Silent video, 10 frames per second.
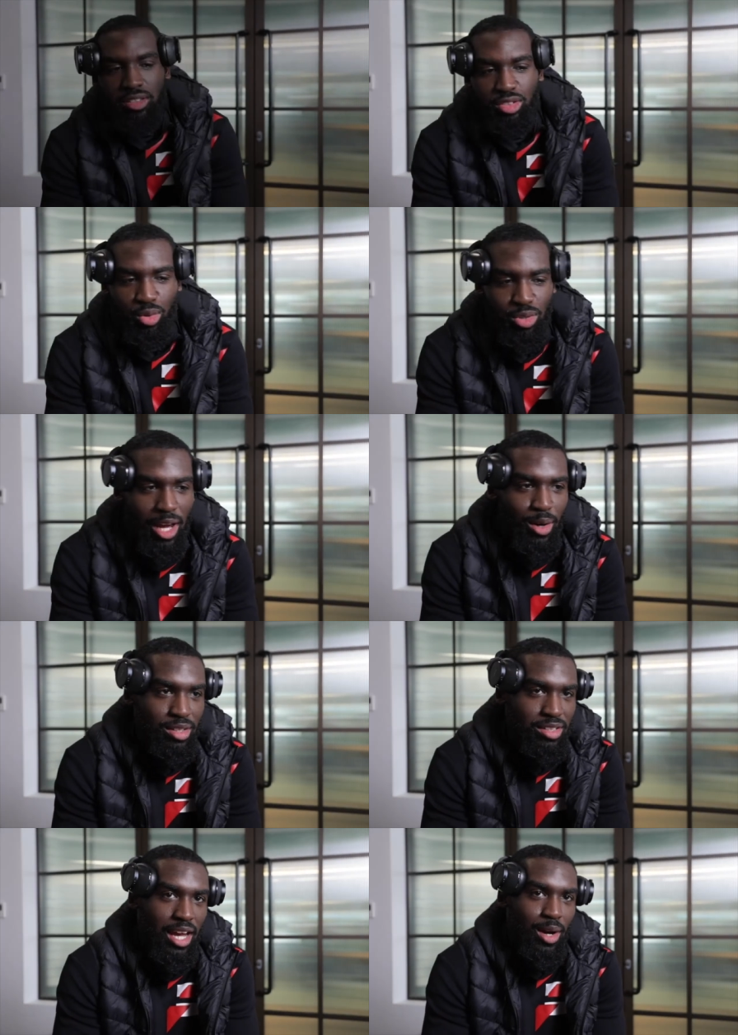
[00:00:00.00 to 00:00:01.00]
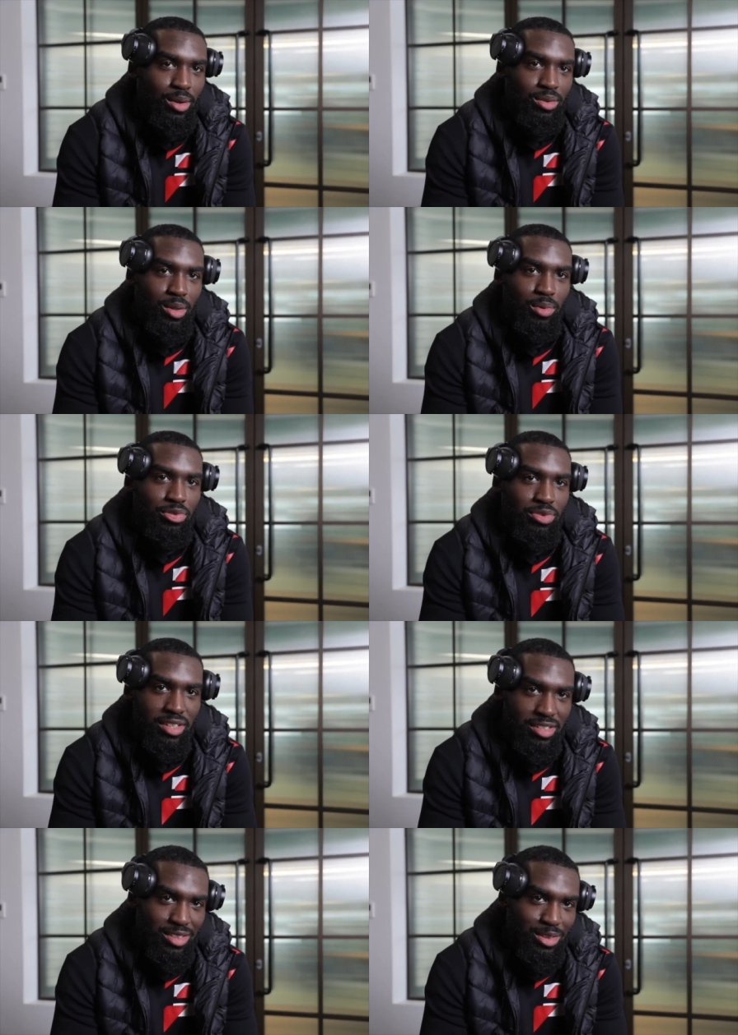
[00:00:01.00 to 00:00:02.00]
So now, now that we've
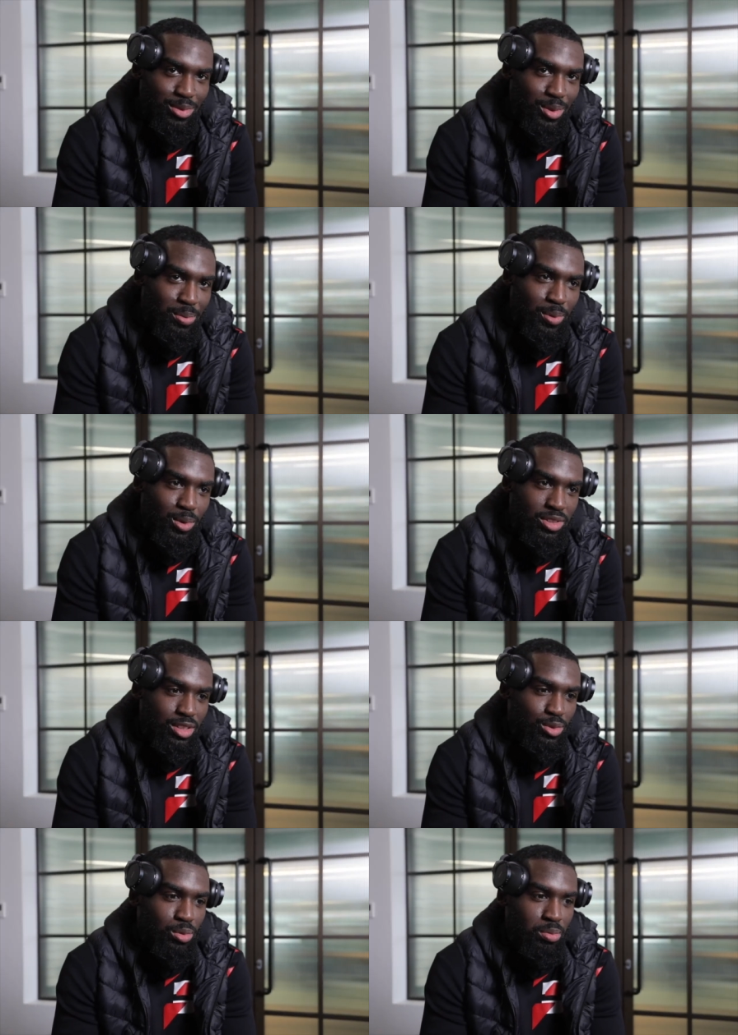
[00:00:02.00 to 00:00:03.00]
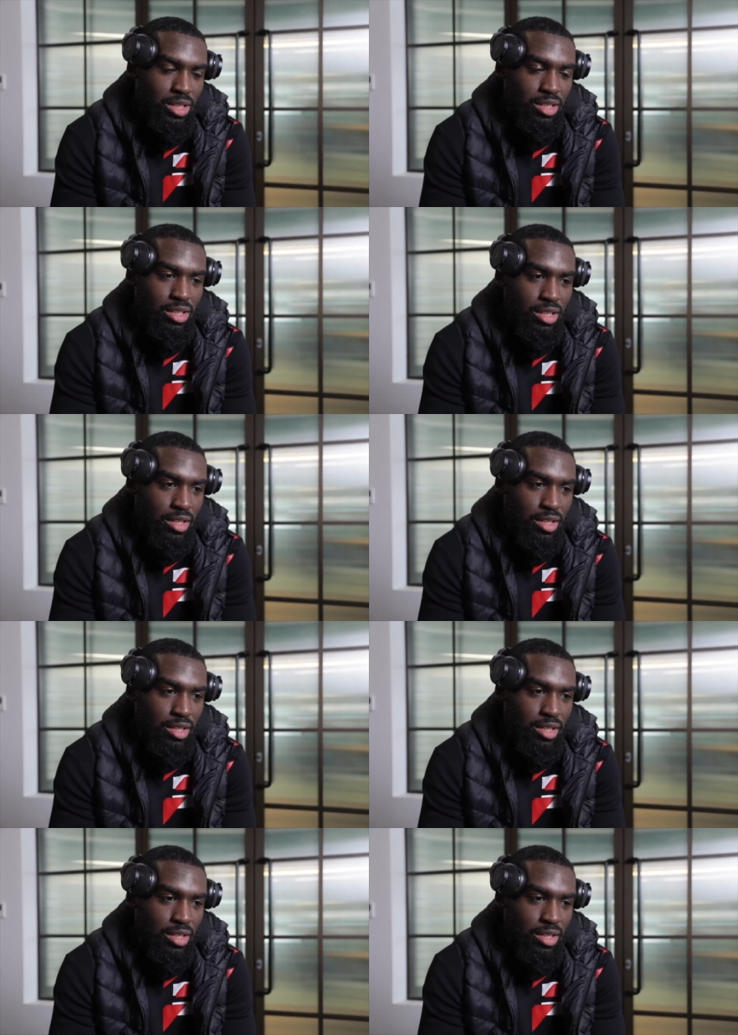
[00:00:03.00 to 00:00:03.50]
finished the review, the process will be